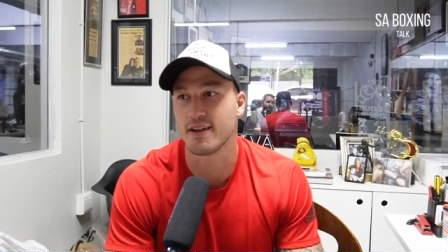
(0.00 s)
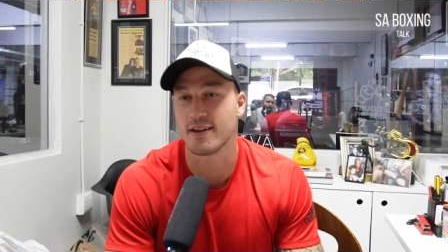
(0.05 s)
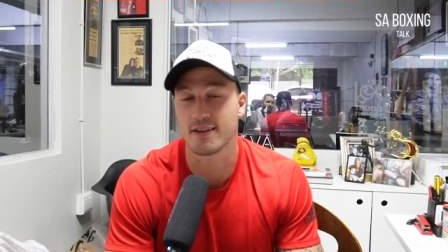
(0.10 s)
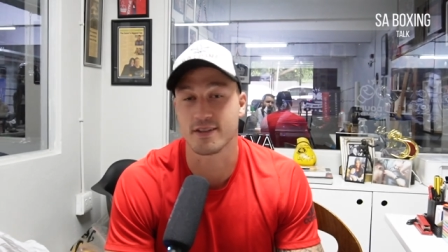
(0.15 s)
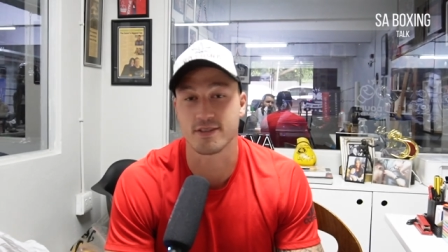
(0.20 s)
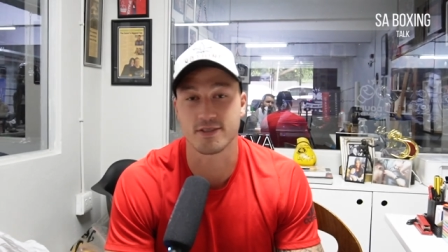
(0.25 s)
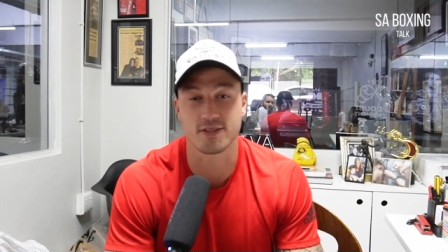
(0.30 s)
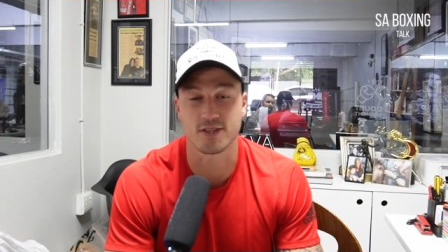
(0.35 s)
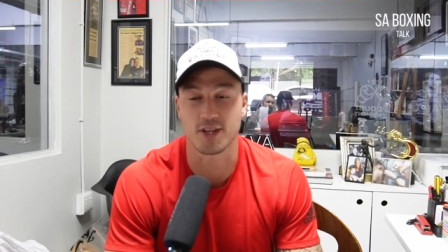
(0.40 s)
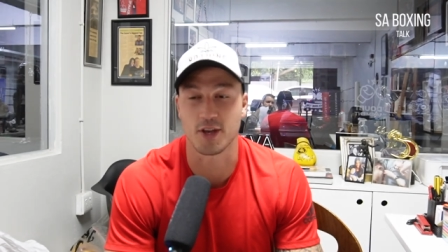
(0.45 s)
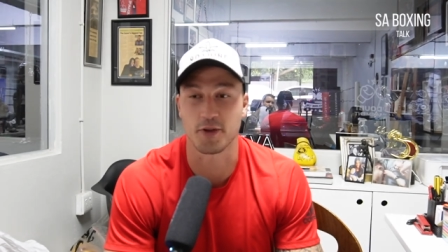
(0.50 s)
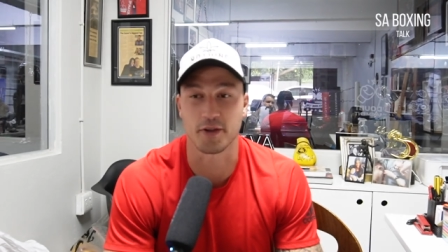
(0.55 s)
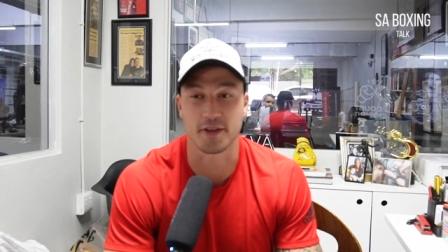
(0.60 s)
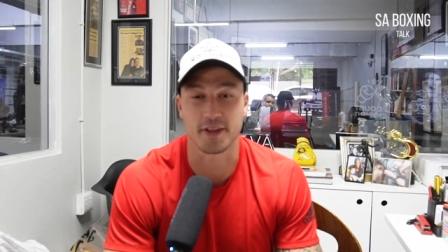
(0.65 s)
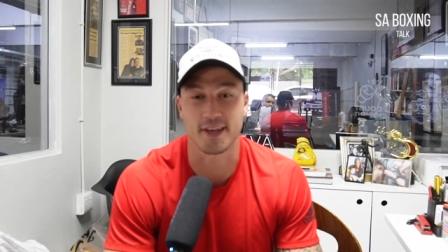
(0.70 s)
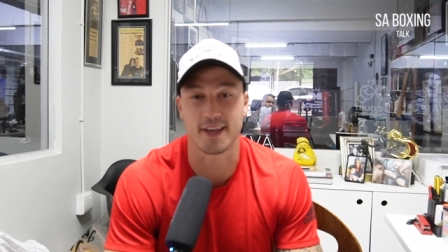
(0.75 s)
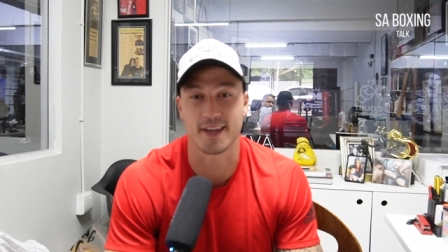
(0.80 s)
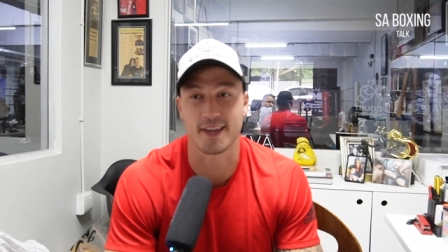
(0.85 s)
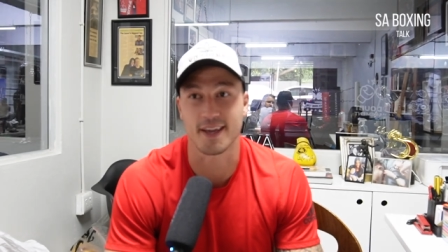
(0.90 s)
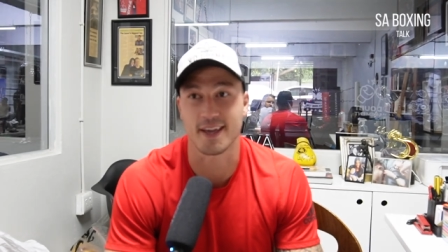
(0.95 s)
It's snowing
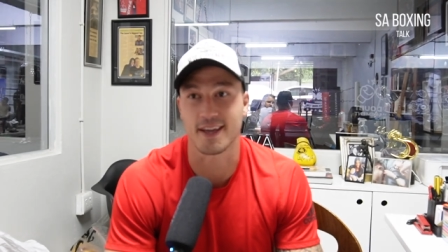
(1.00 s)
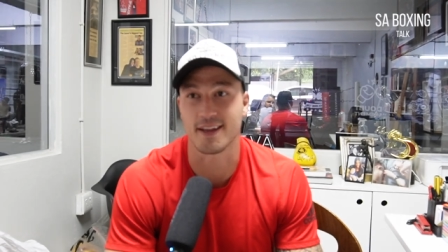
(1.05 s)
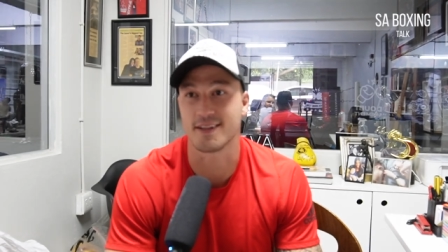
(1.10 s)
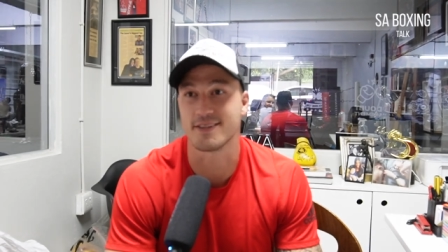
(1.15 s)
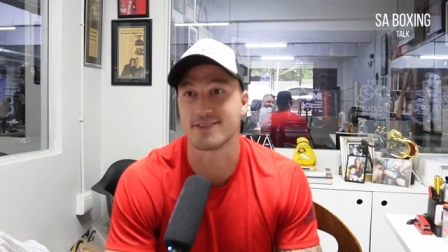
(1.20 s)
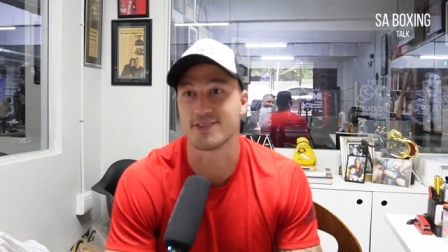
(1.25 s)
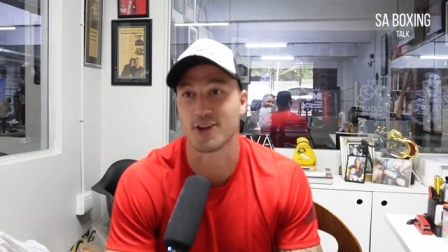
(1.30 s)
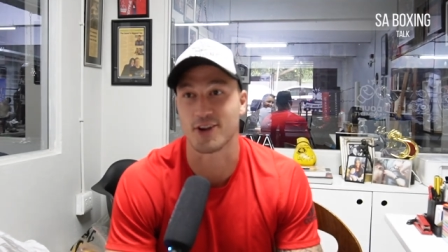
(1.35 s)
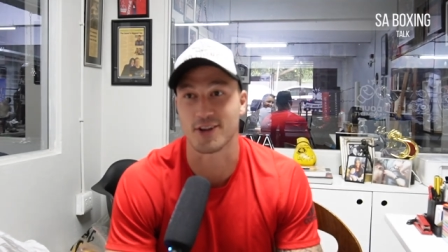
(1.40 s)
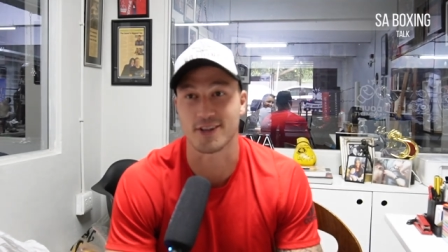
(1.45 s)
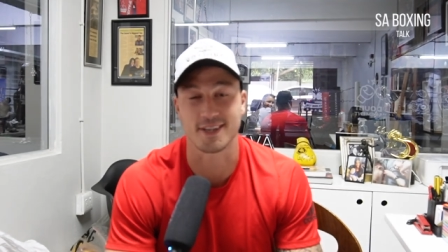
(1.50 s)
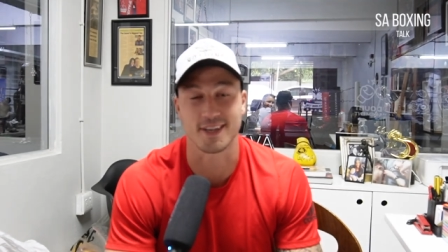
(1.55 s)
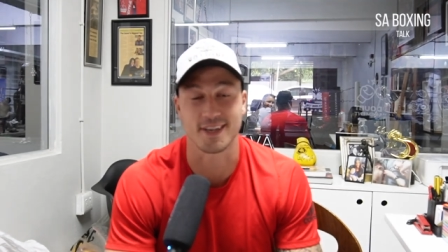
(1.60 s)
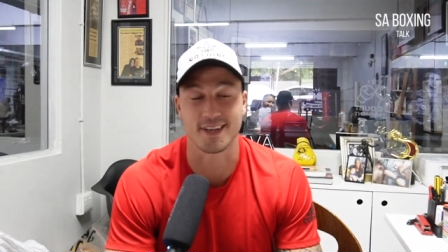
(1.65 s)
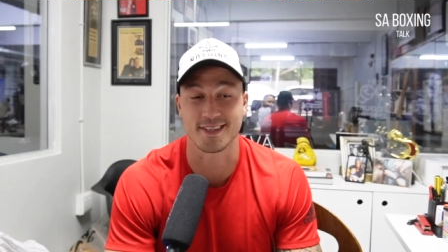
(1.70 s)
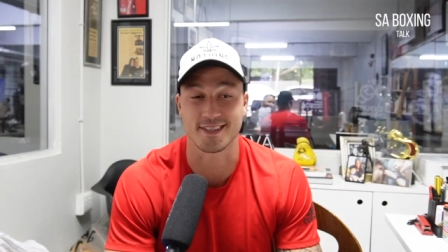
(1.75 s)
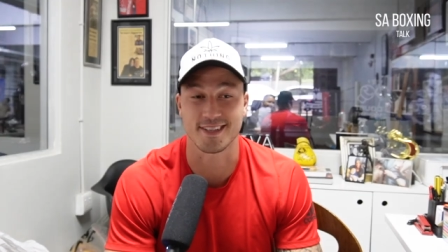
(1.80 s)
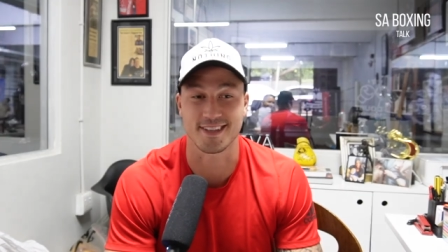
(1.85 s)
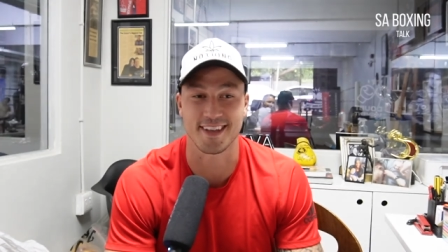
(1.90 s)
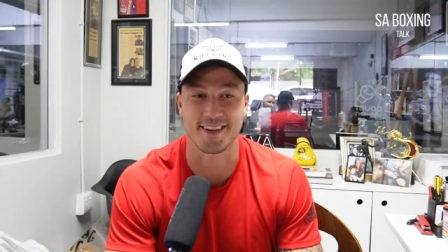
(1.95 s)
there again. It's hot here
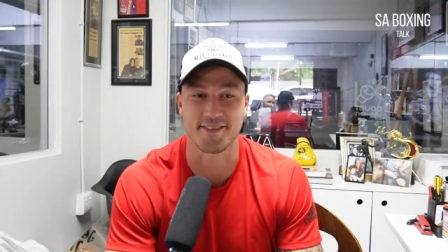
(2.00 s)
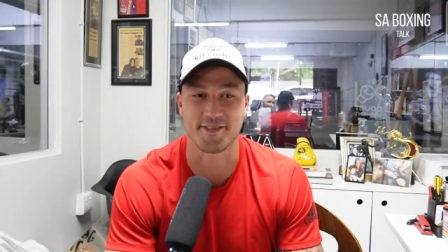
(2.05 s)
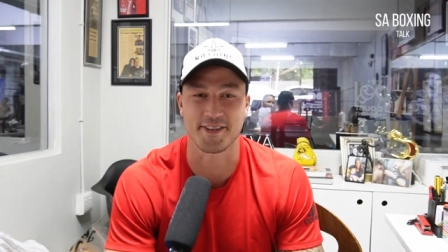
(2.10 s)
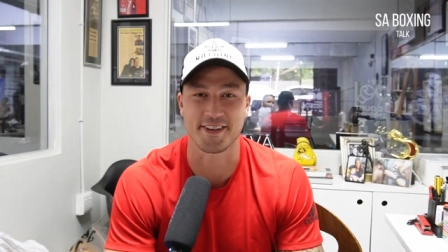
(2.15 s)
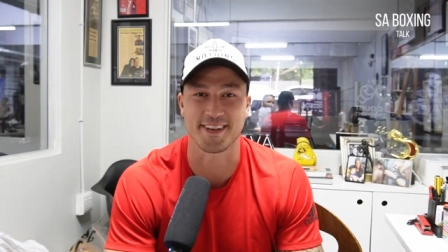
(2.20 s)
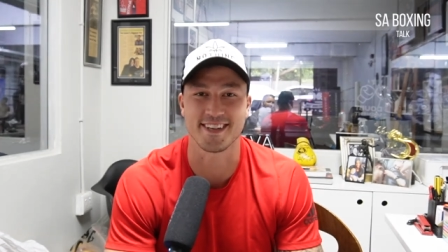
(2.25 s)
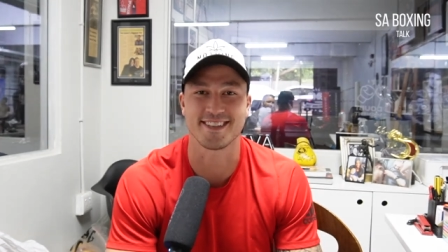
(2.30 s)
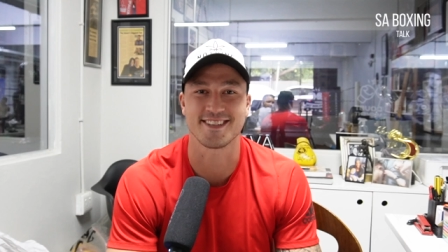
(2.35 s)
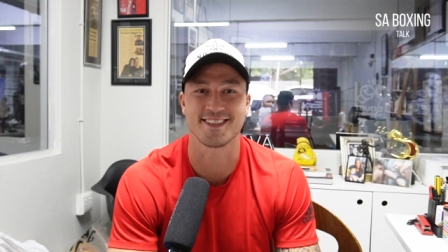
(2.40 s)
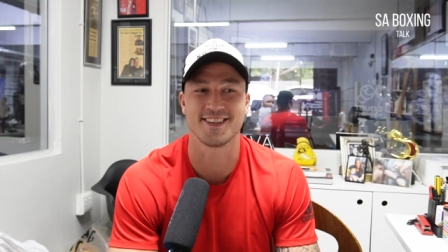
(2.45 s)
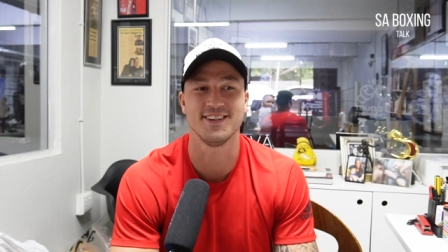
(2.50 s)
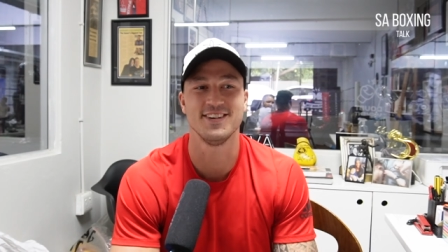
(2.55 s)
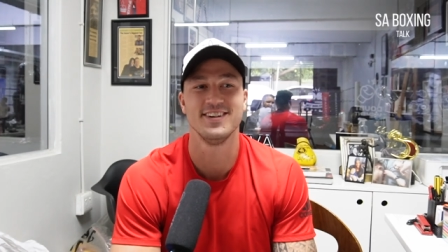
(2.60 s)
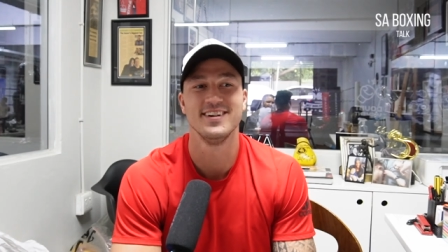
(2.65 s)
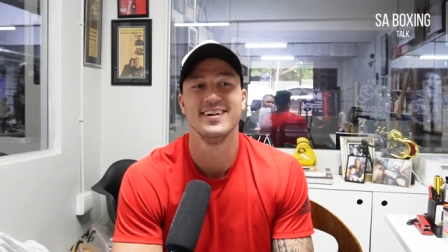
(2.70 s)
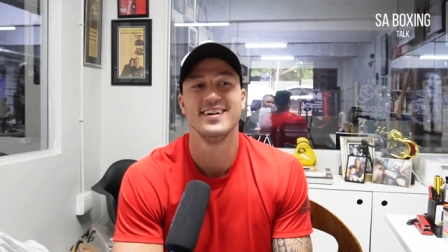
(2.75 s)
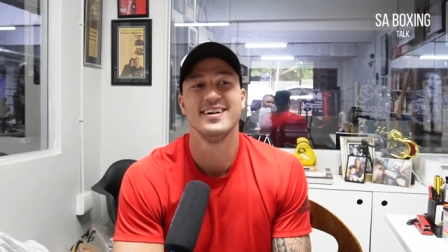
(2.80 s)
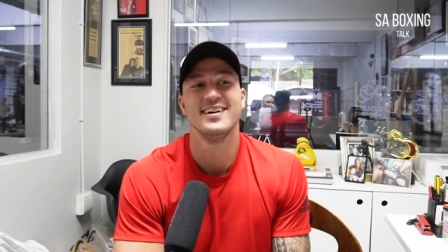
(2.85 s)
in South Africa, so